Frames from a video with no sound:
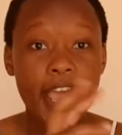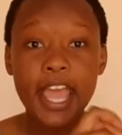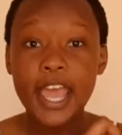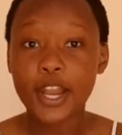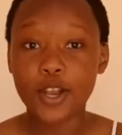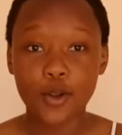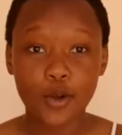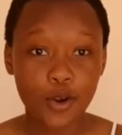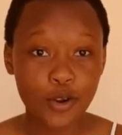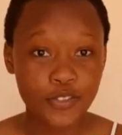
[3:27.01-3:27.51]

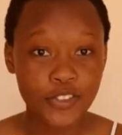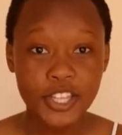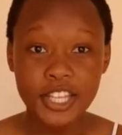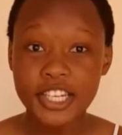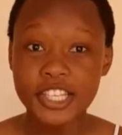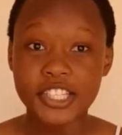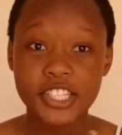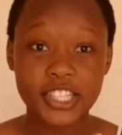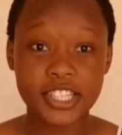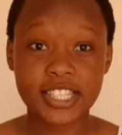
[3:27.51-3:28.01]
and all of that
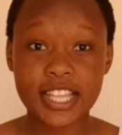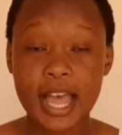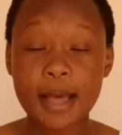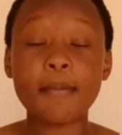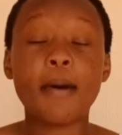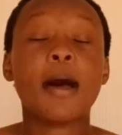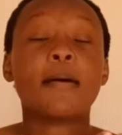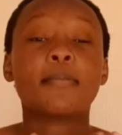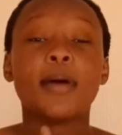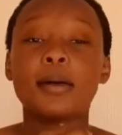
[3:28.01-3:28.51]
is just
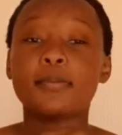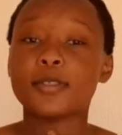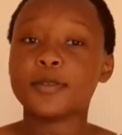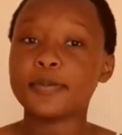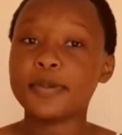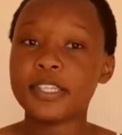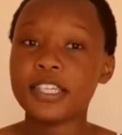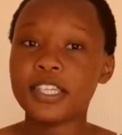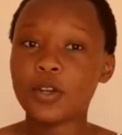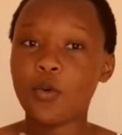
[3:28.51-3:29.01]
I'm
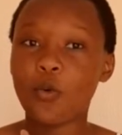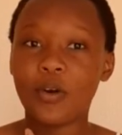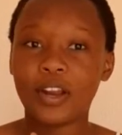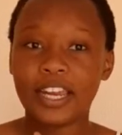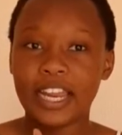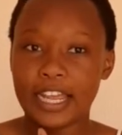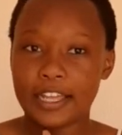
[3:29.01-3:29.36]
speaking what